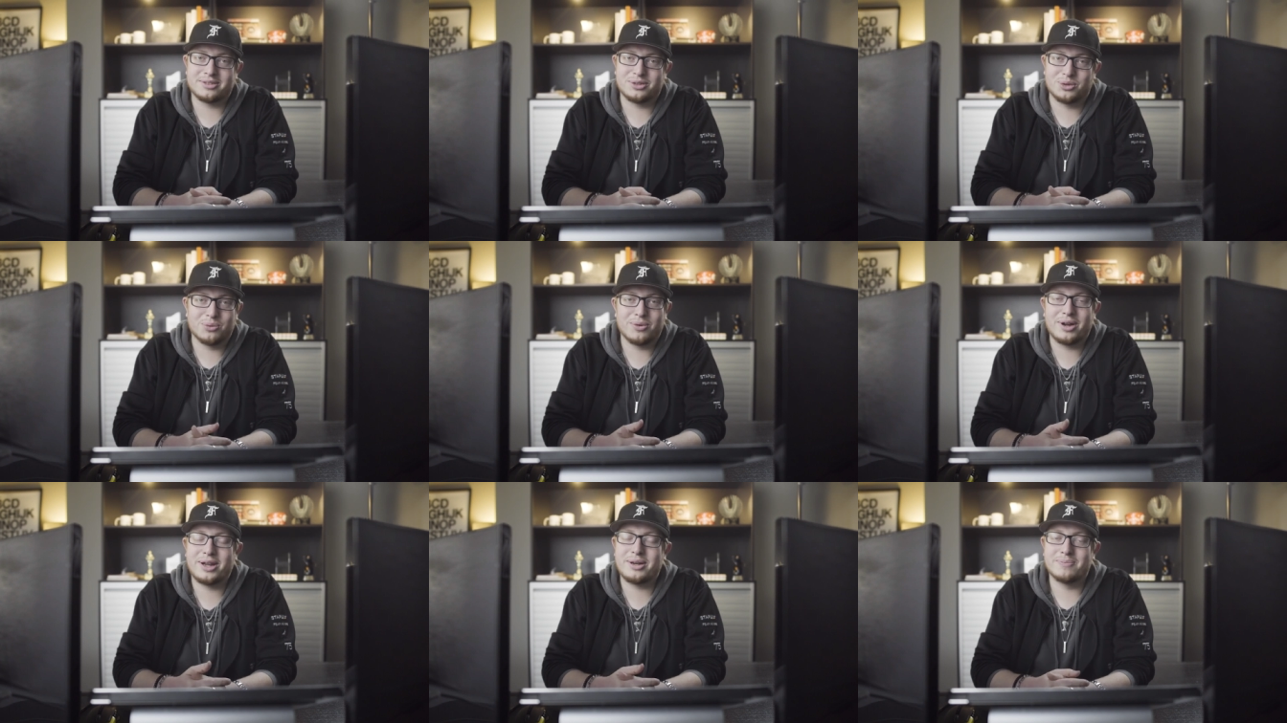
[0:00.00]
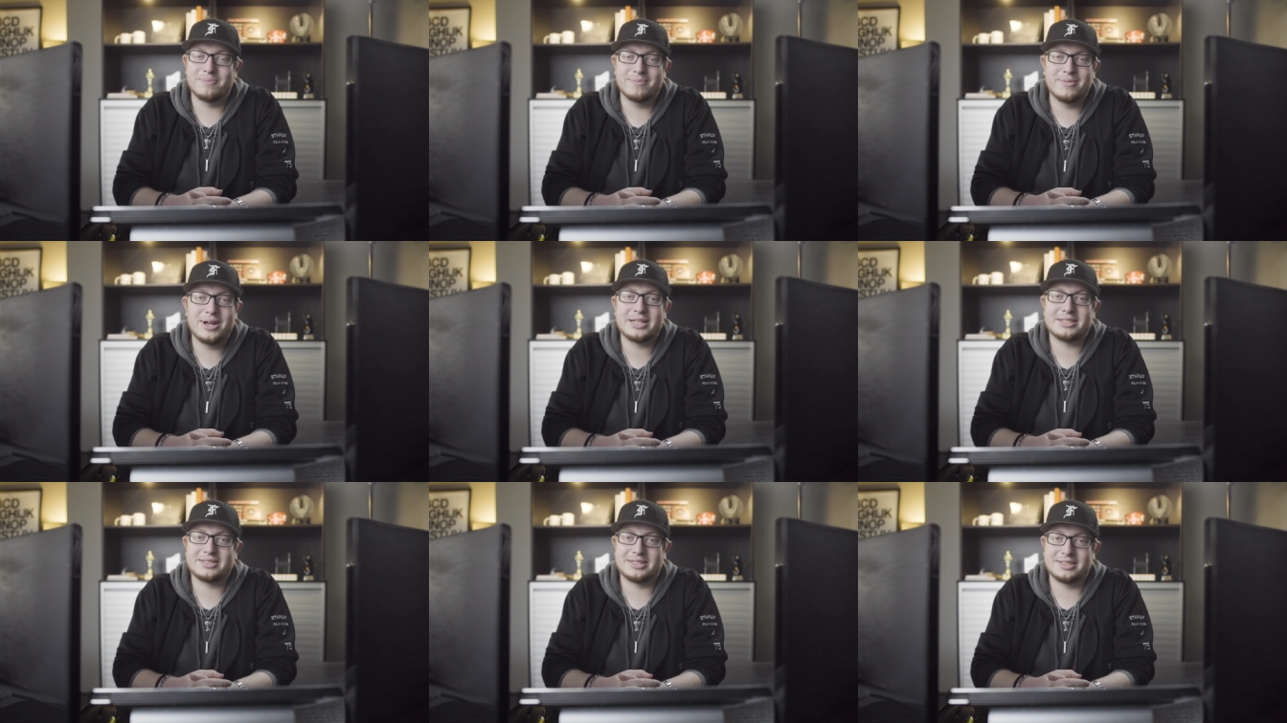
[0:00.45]
great
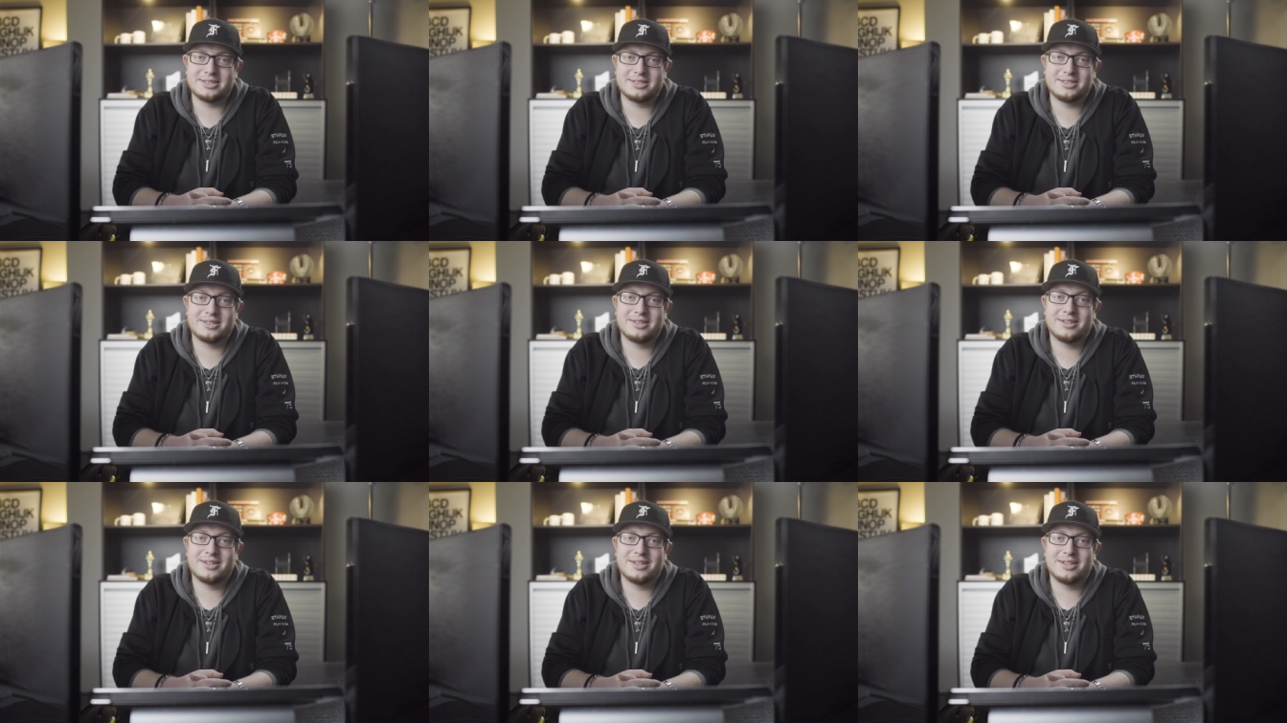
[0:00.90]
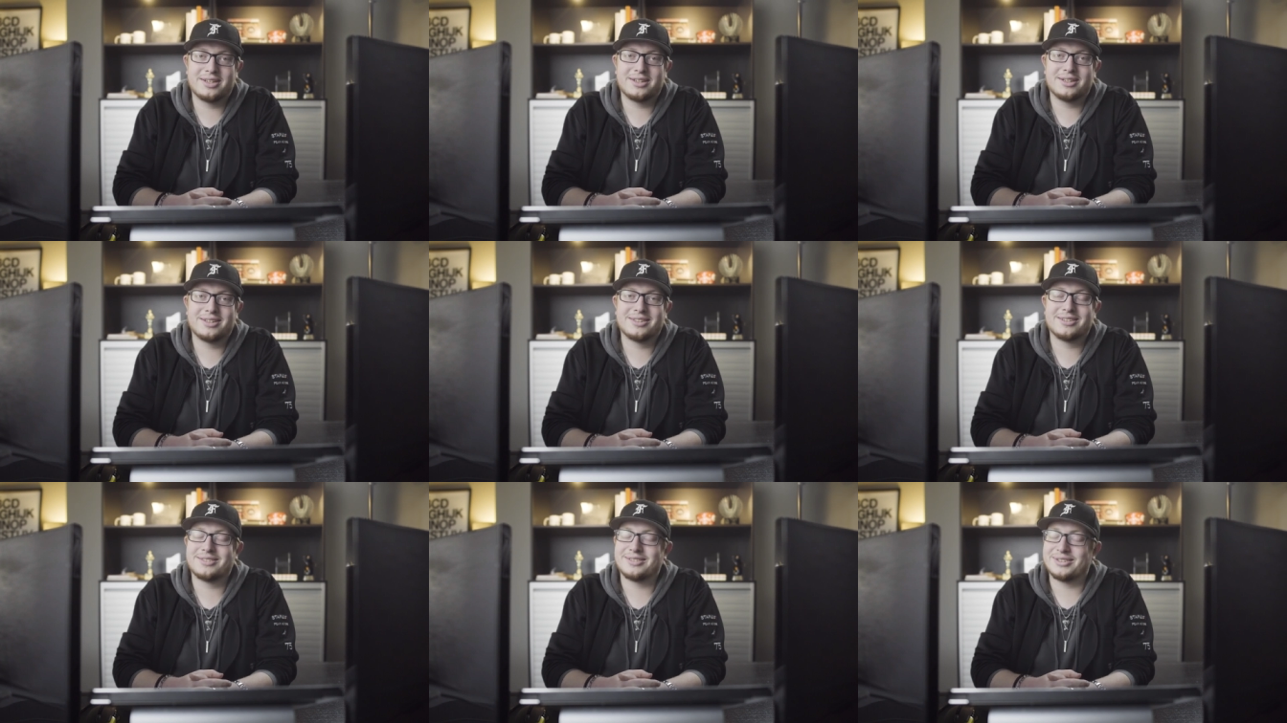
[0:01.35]
message?
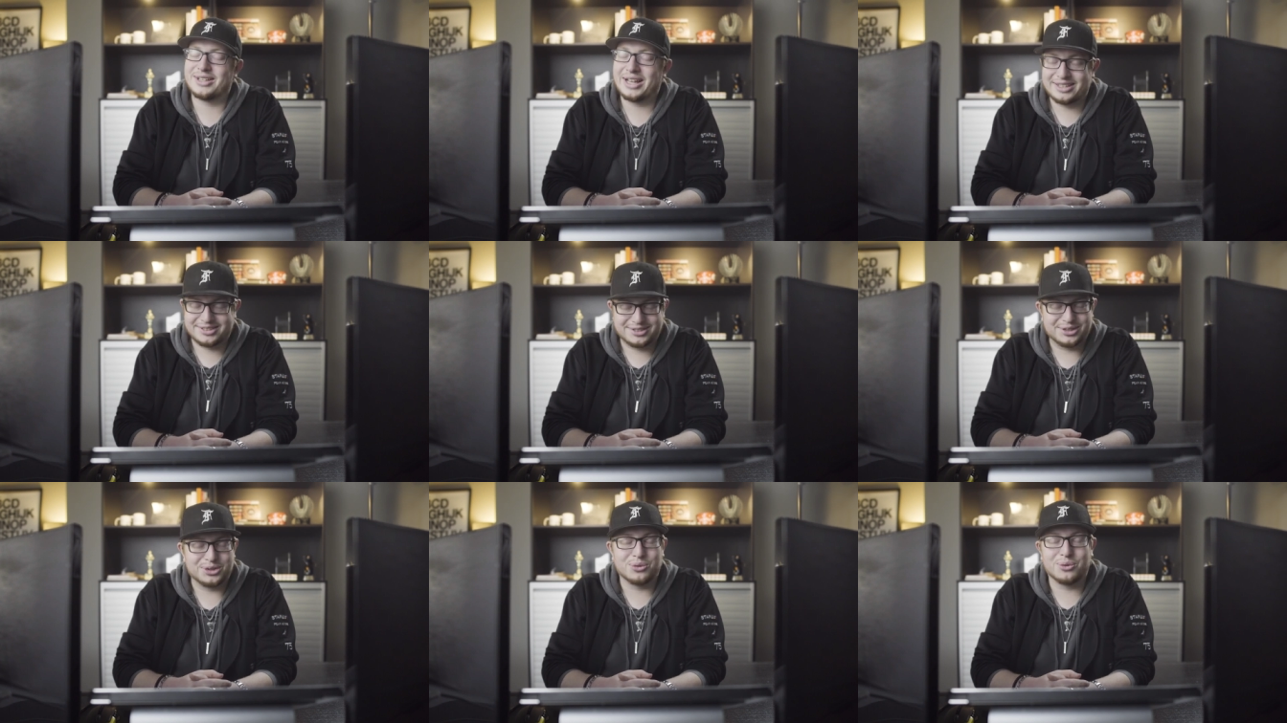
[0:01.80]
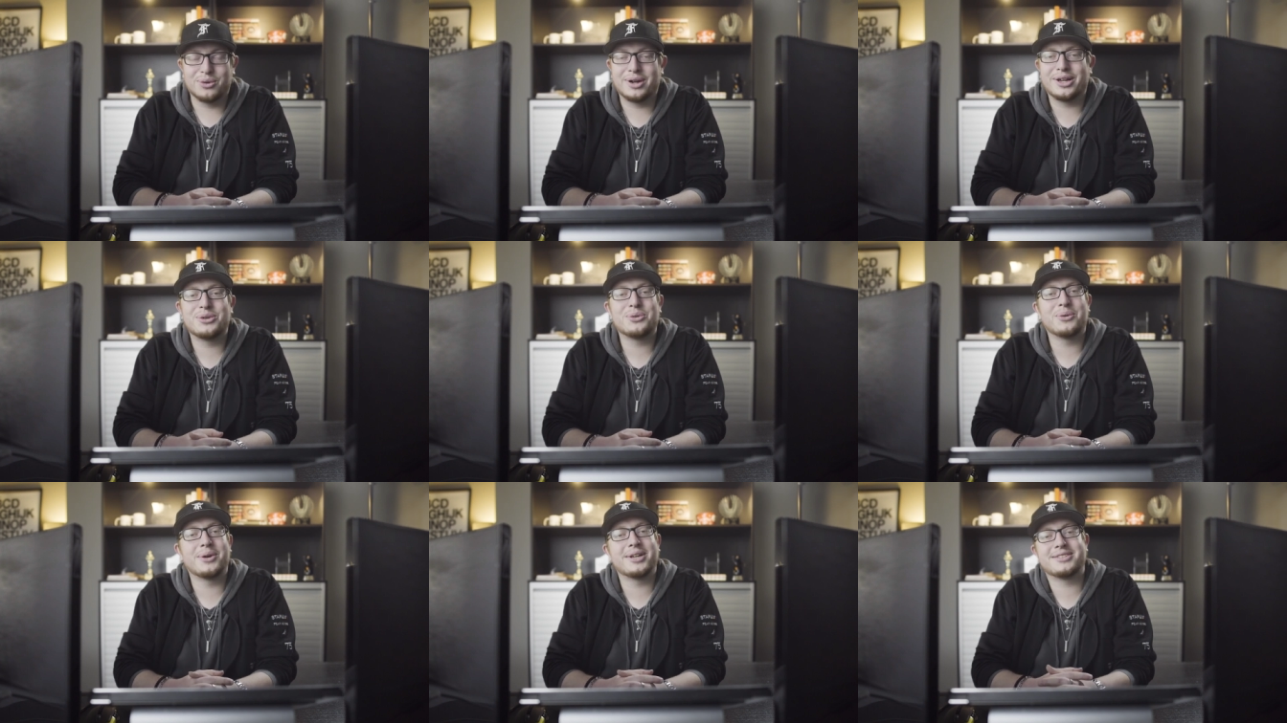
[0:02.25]
That's a
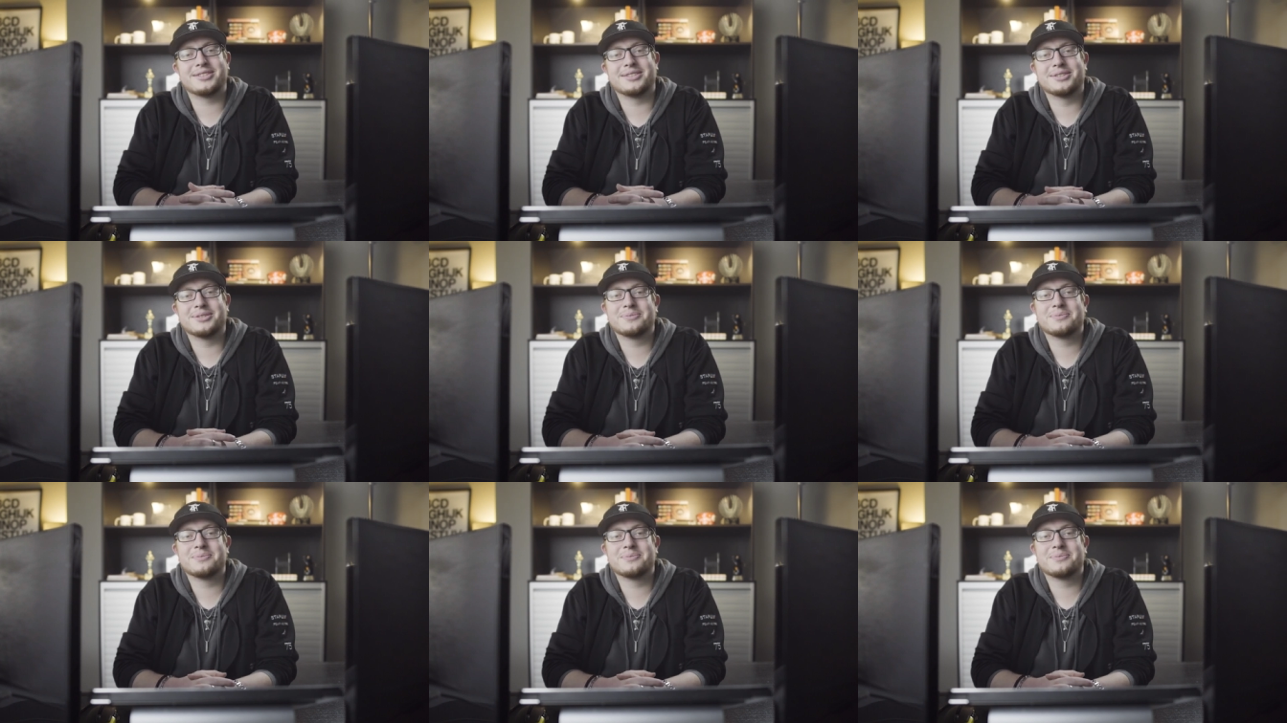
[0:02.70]
great question.